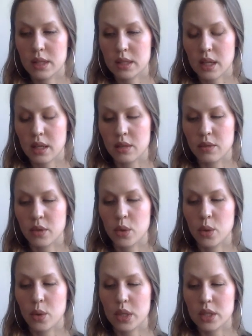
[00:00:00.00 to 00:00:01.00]
kind of
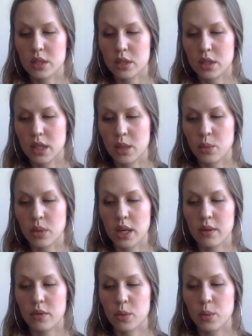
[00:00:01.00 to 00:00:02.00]
questioning,
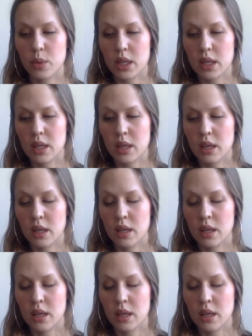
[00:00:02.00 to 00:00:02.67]
whenever we